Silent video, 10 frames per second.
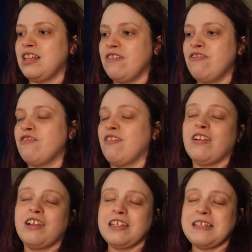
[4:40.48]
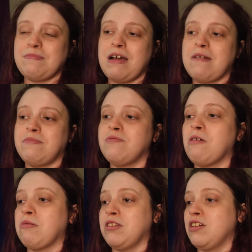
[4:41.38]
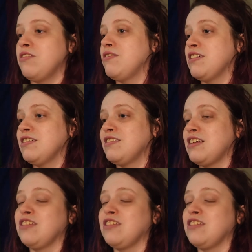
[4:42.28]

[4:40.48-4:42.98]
If you're on clonazepam, you probably know this.